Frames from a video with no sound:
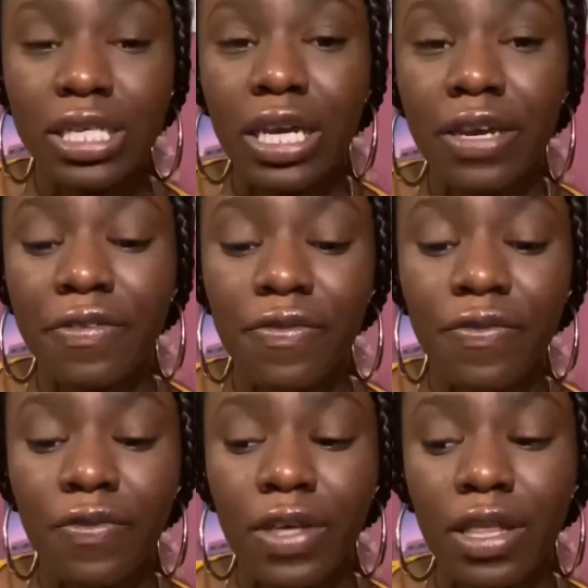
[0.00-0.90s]
if
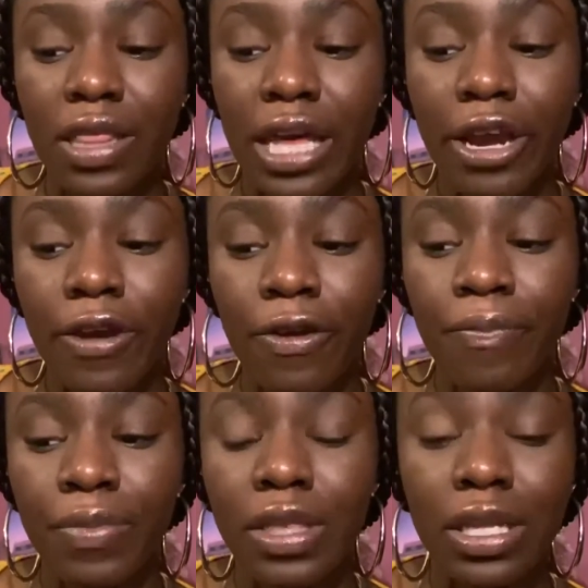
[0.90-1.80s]
the
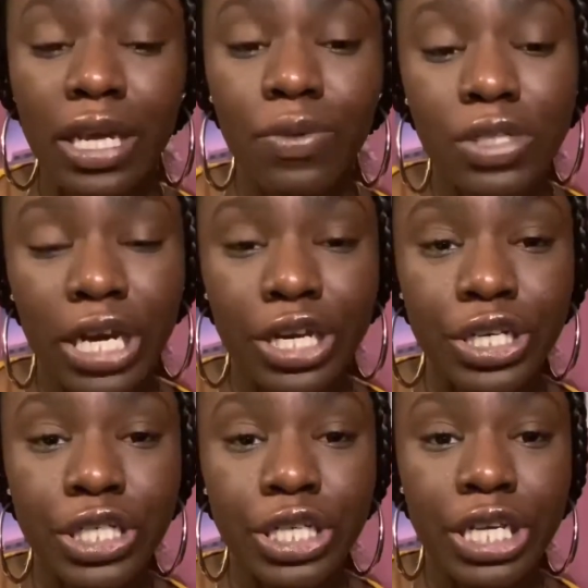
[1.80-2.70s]
language that you're
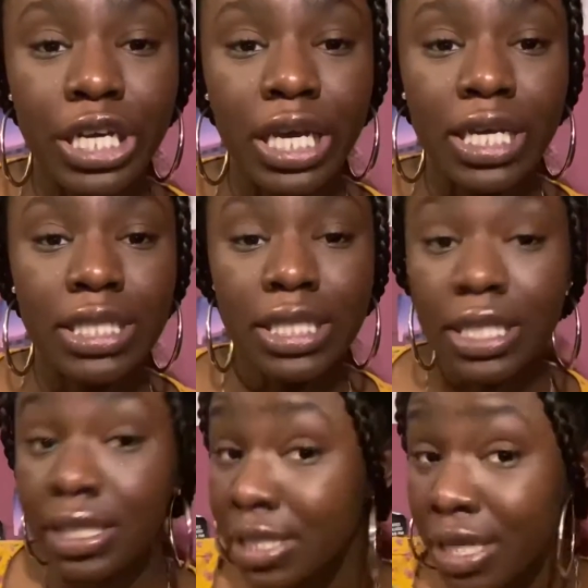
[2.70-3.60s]
learning
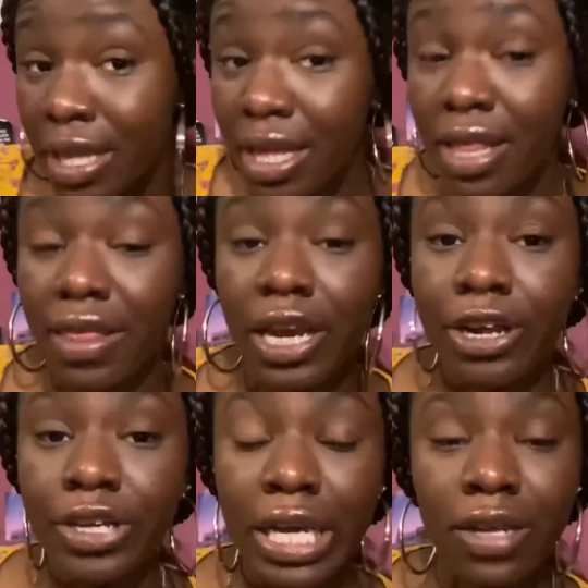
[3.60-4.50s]
isn't their
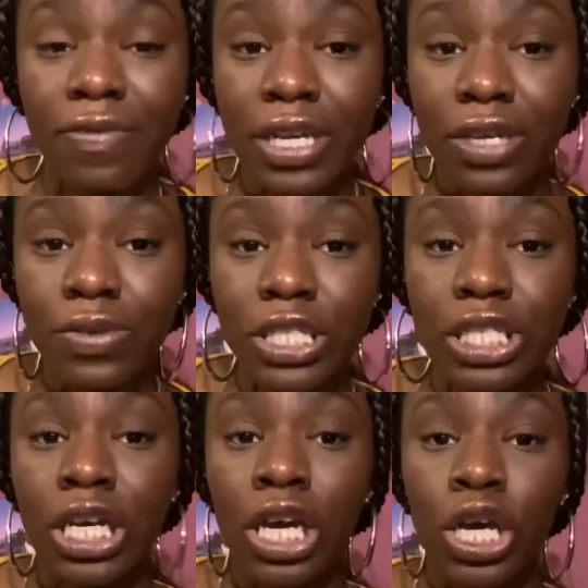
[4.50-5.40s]
native language,
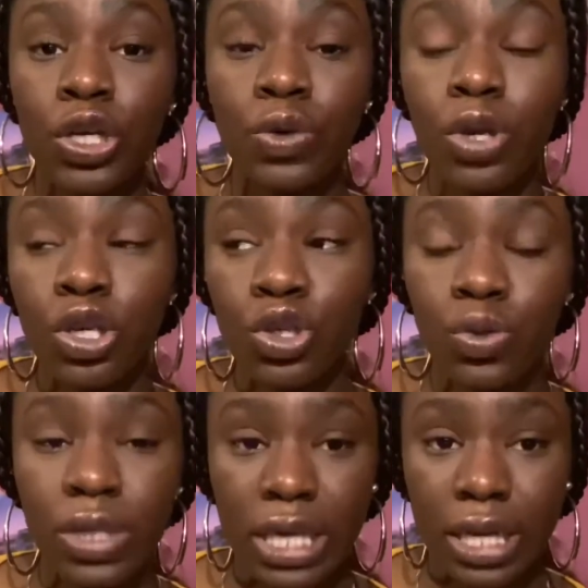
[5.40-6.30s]
you want to do
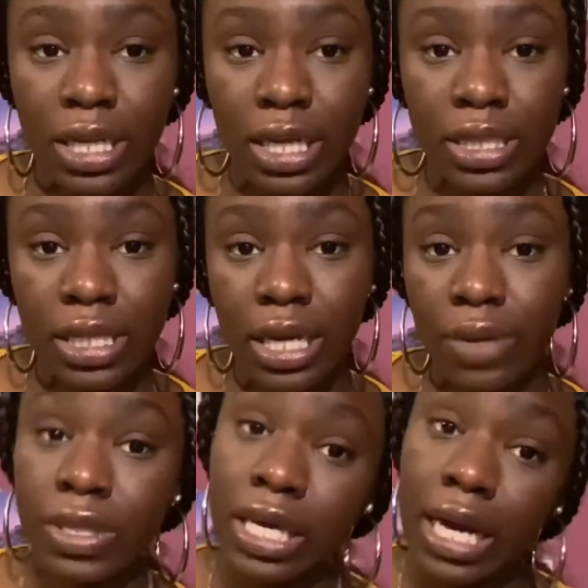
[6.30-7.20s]
what they did to get what
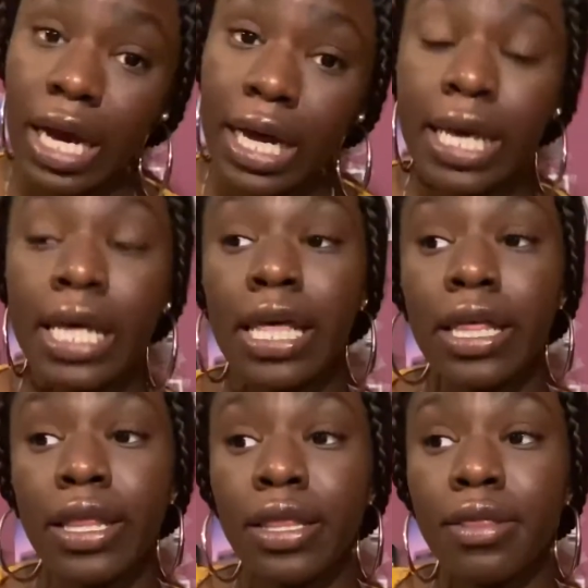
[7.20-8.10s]
they got.
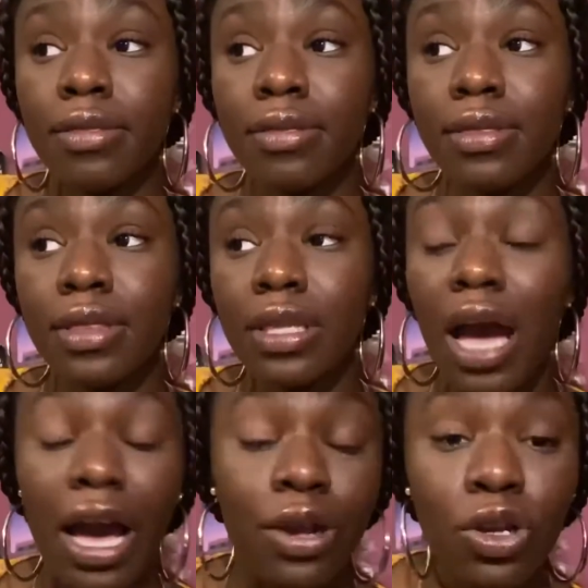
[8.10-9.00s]
I
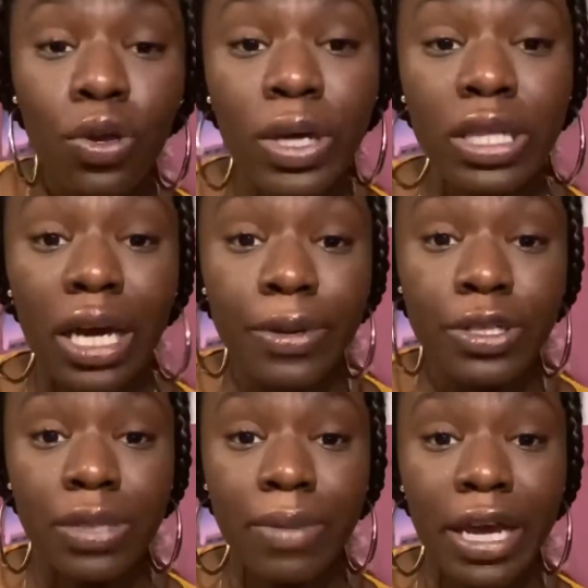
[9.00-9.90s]
don't know what that
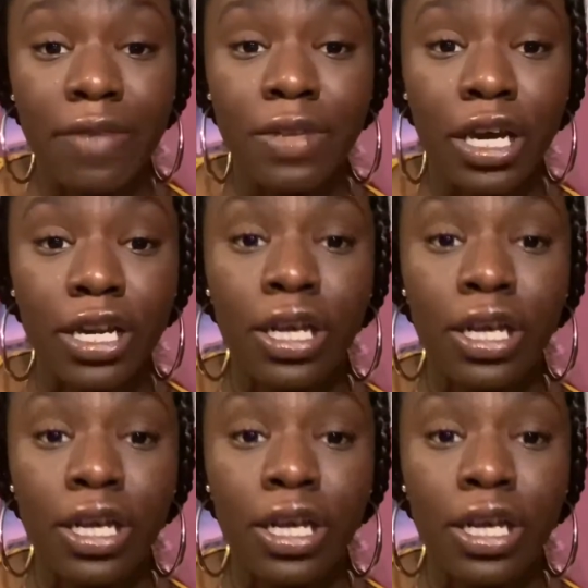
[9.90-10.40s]
person might have done.